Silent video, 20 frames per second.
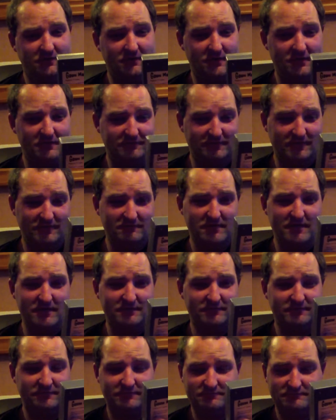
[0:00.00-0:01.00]
obviously
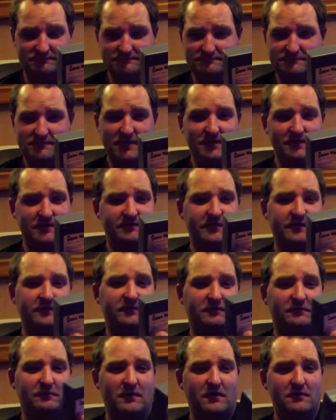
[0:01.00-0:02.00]
reads energies
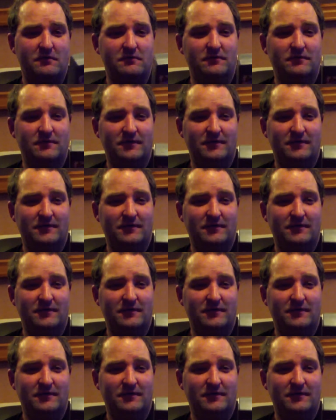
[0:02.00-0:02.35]
as well,